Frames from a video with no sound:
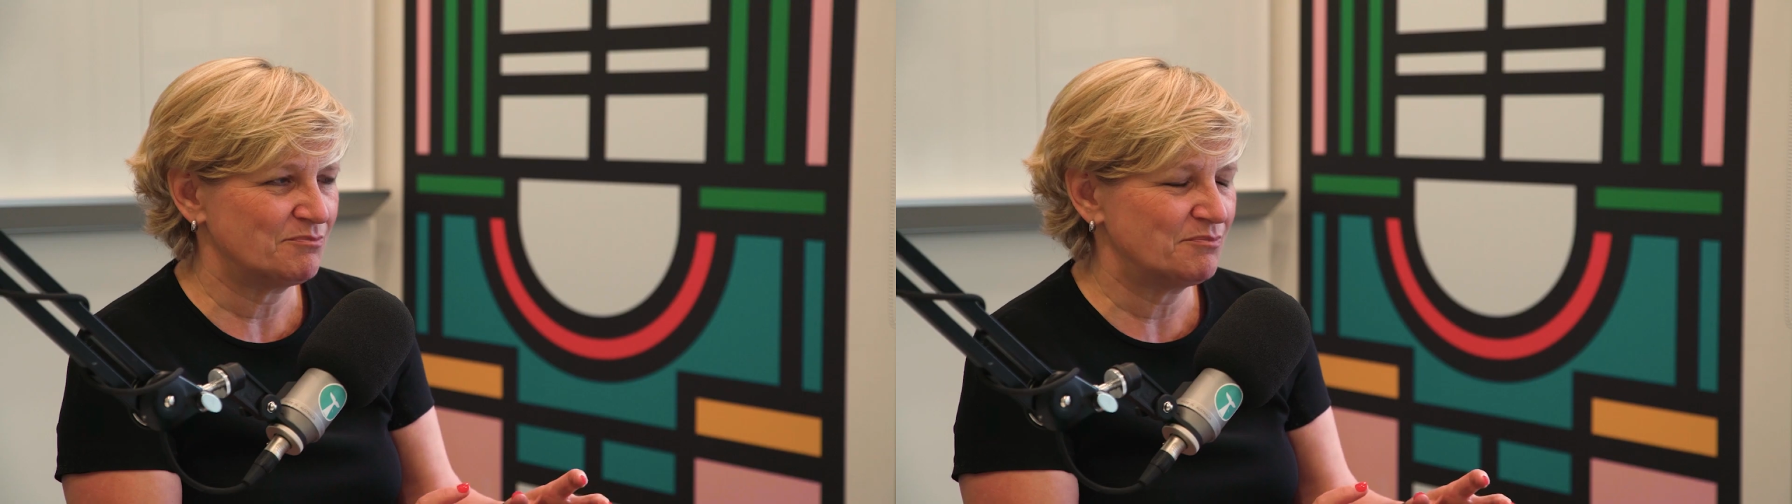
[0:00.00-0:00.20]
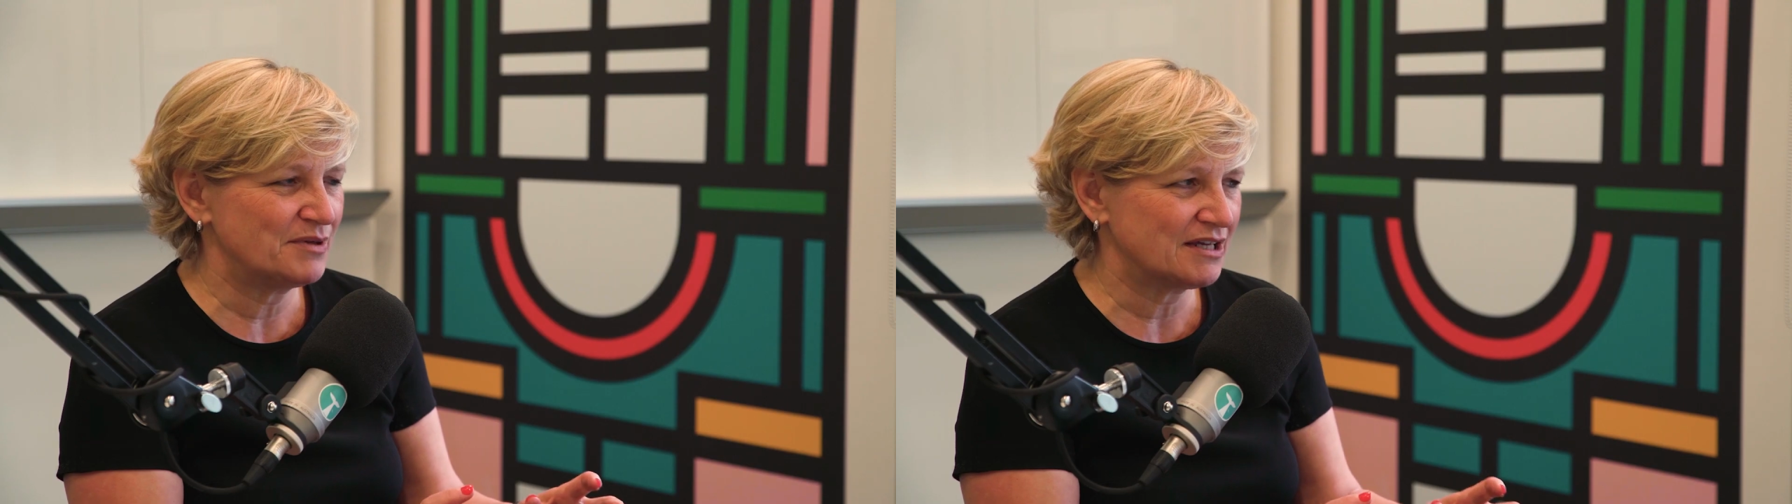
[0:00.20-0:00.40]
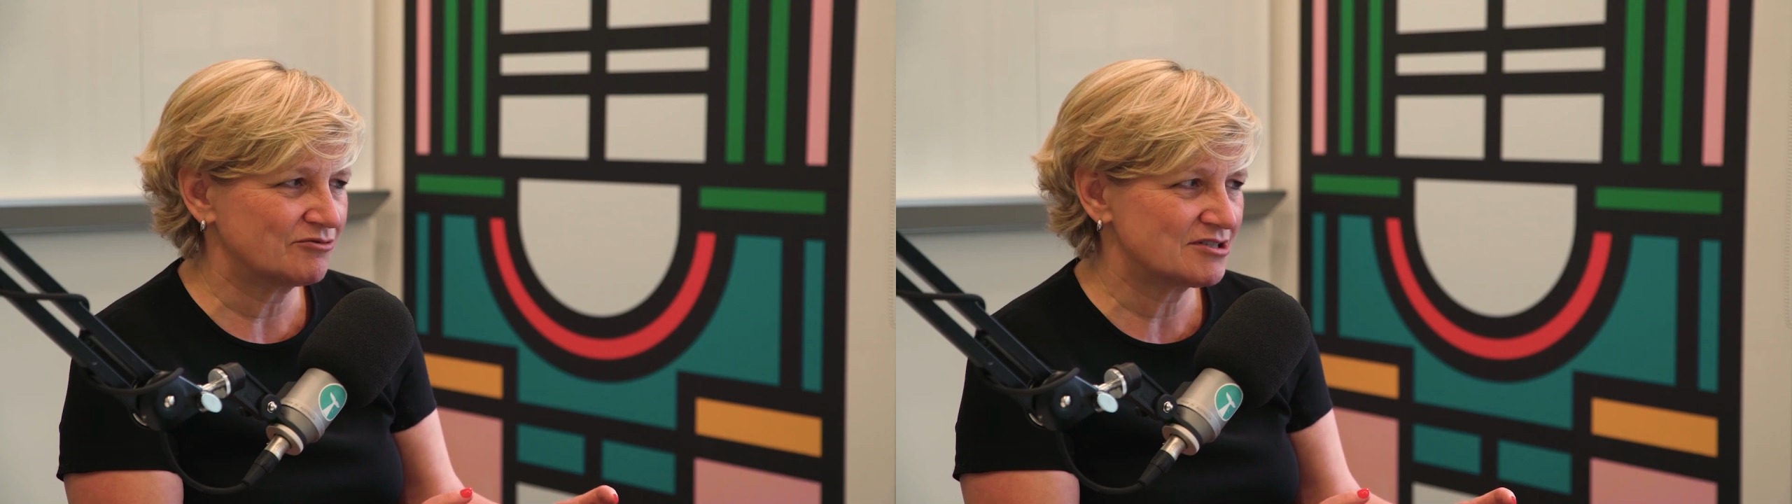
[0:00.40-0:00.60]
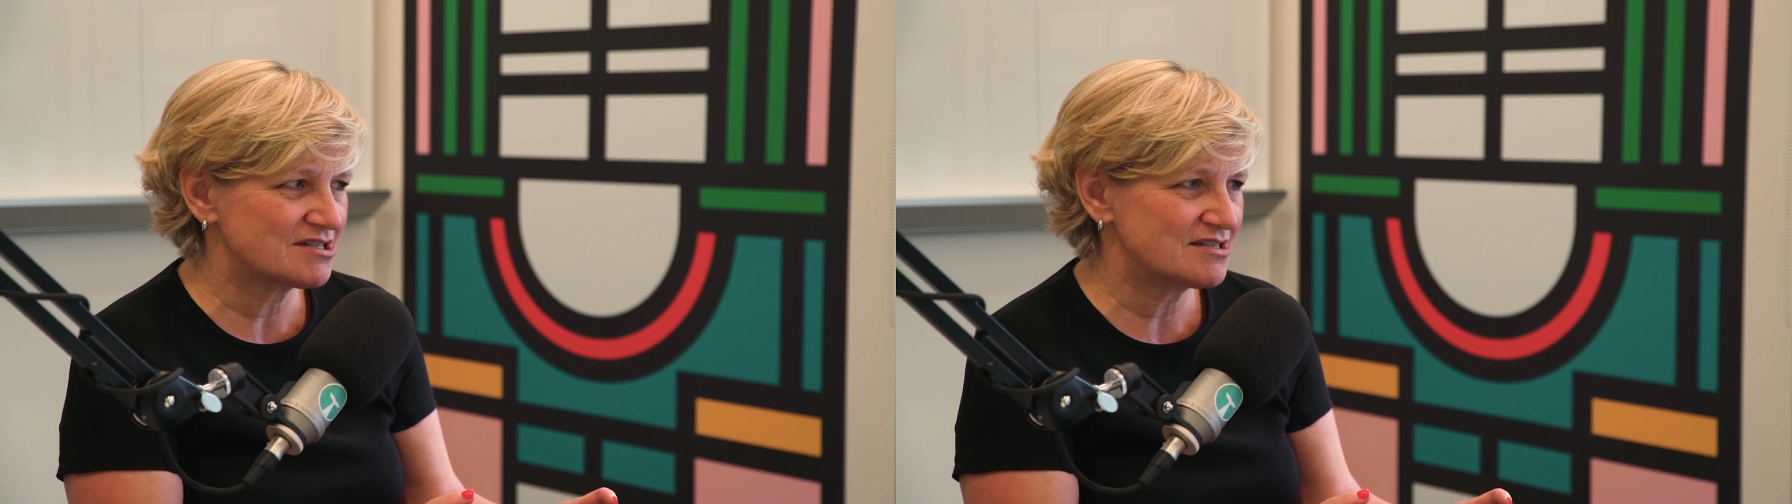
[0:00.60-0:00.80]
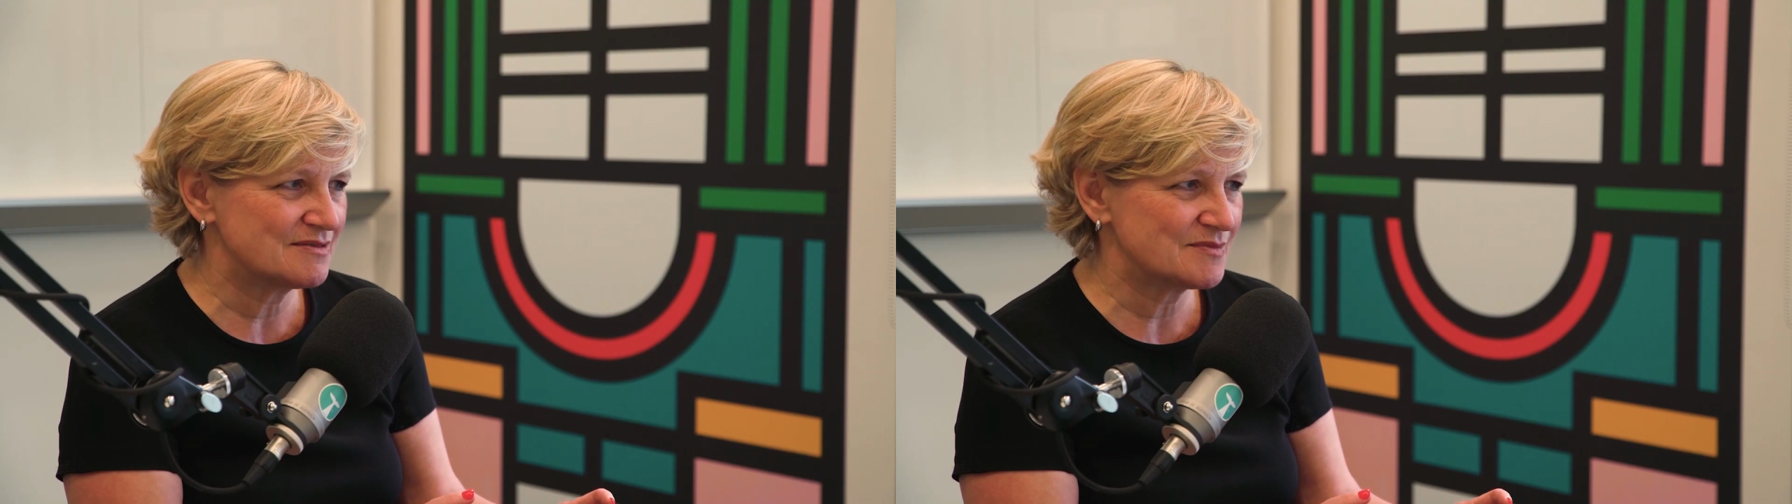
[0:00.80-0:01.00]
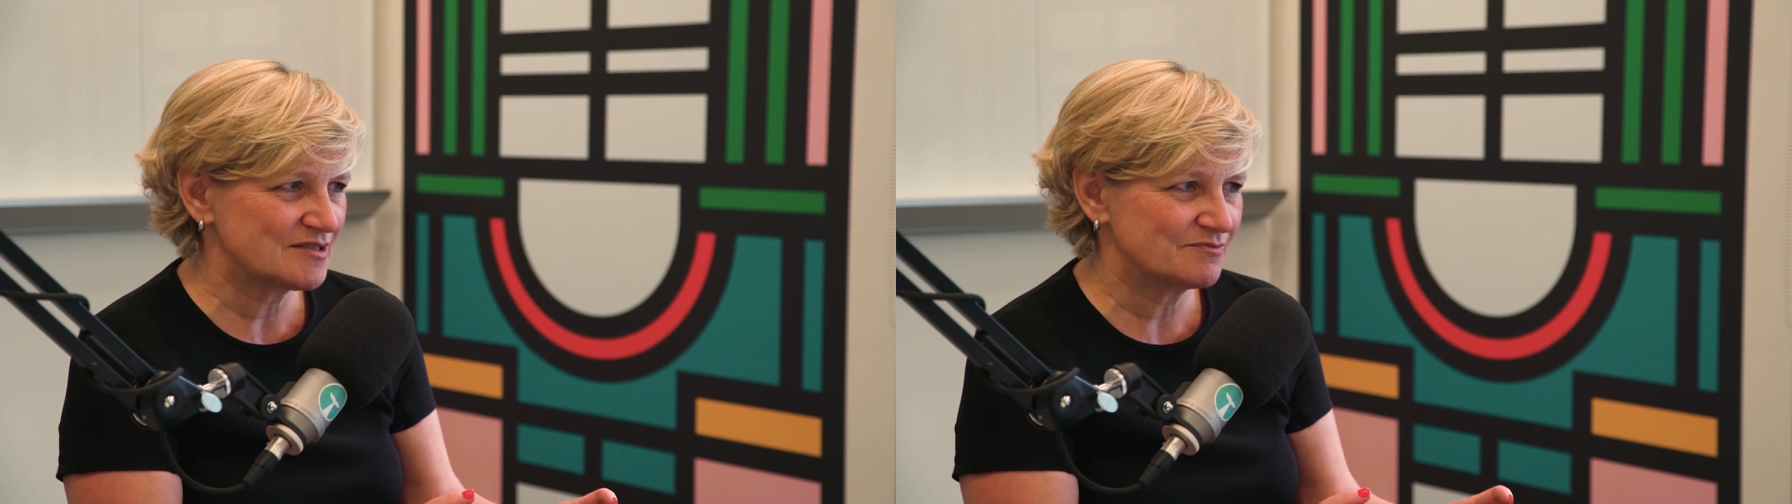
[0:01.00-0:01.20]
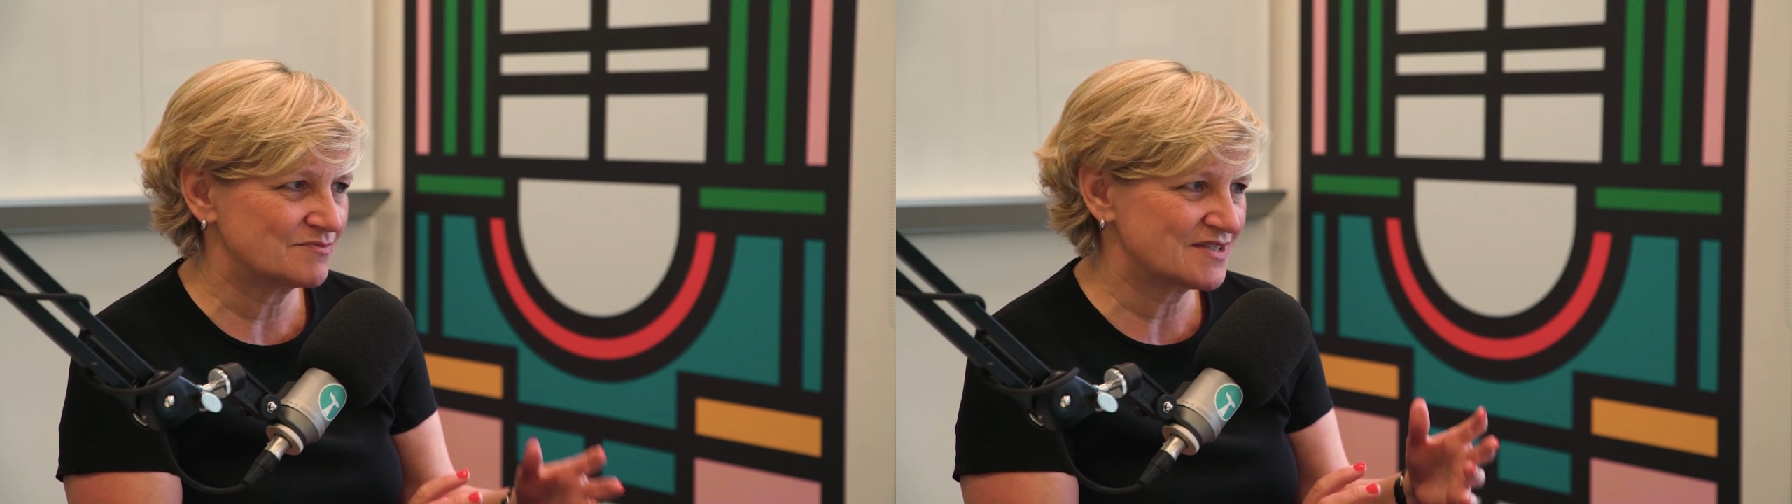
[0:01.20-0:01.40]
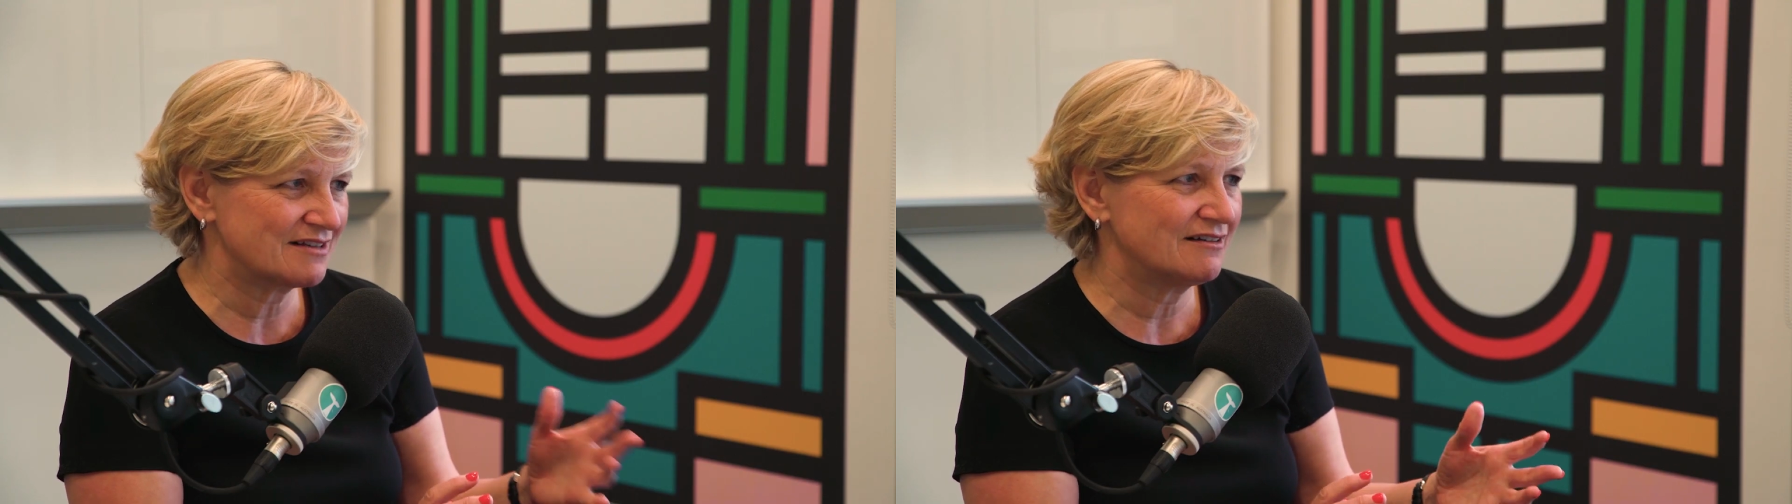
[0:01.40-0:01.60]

the big criticisms